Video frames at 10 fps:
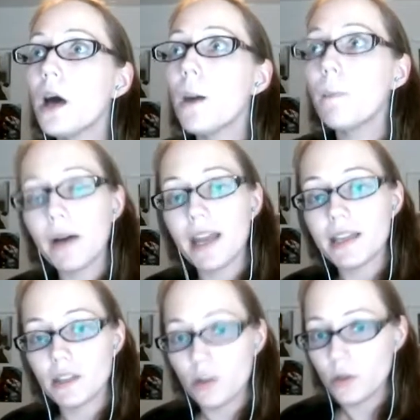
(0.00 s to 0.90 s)
But as
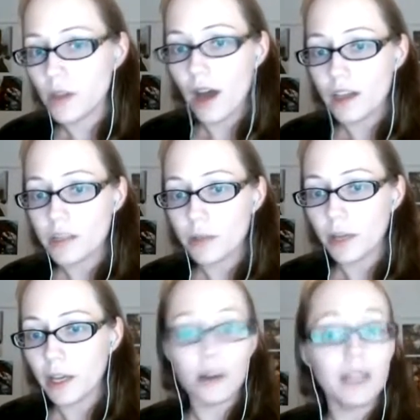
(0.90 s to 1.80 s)
a new
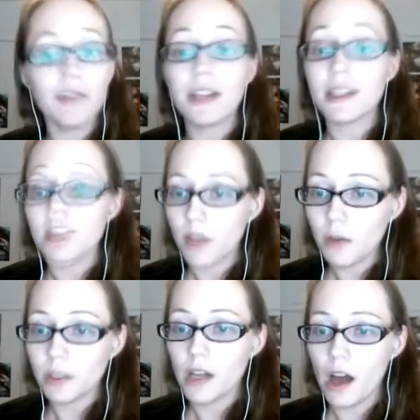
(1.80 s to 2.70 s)
cosplayer, or even as a
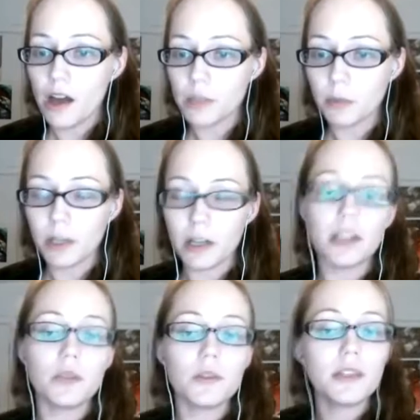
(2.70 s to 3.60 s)
veteran cosplayer,
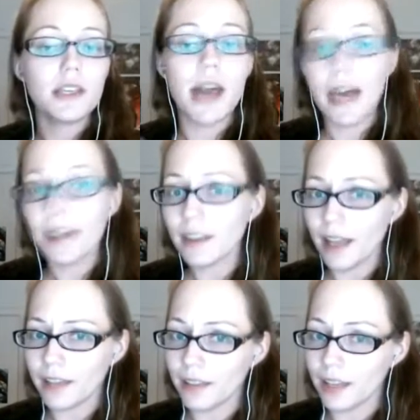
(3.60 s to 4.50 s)
you see a
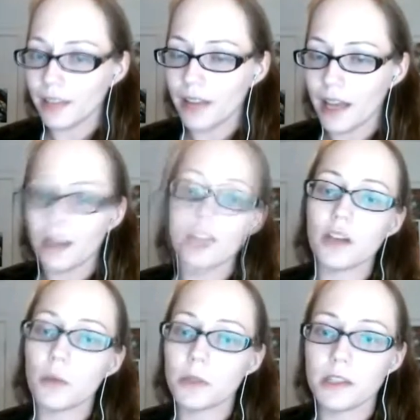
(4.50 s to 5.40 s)
headline like that, and it's
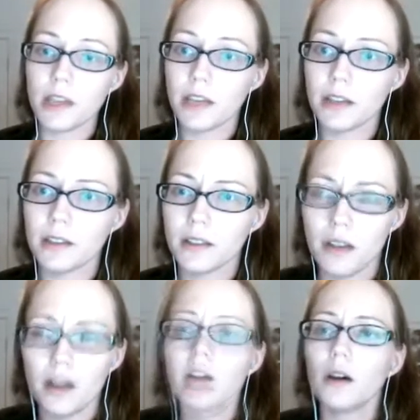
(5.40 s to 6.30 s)
almost like,
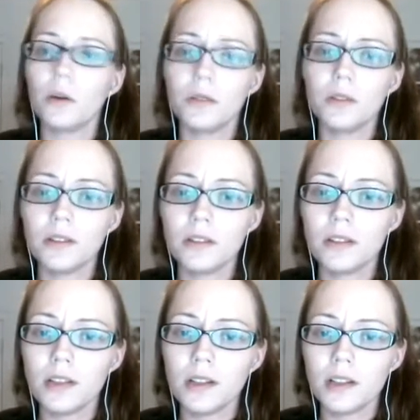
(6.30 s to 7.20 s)
oh,
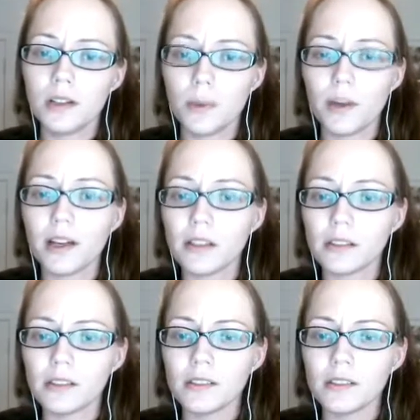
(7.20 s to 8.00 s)
well,